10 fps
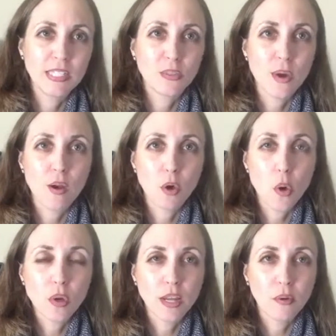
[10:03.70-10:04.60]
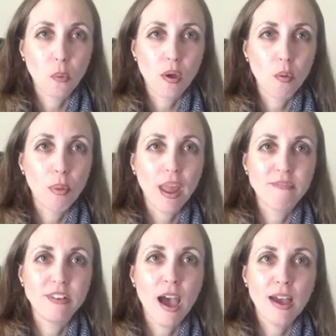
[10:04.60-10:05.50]
around coconut oil, but I've
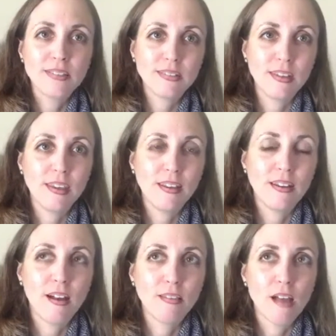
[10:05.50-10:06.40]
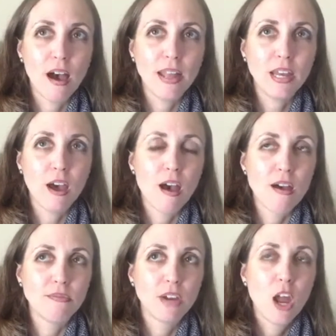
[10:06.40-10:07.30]
not seen a lot
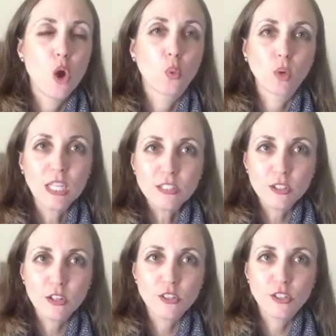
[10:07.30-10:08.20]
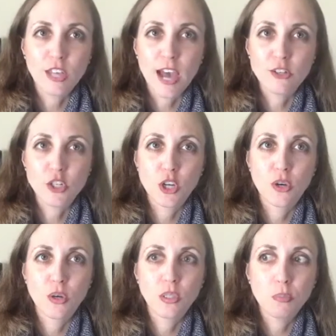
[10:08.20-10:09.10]
of research that
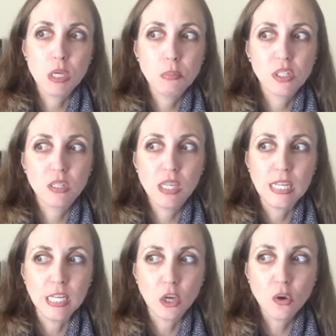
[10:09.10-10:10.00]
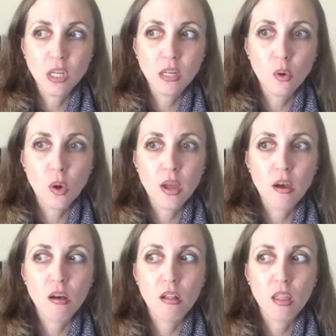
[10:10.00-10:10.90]
shows people eating coconut
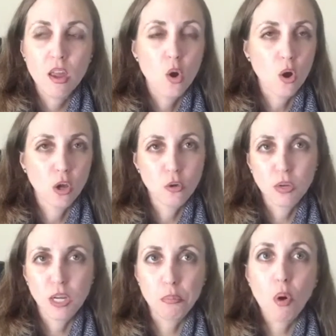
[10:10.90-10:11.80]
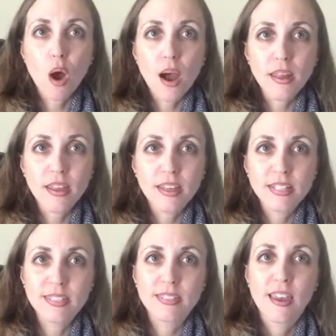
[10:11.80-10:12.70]
oil or coconut products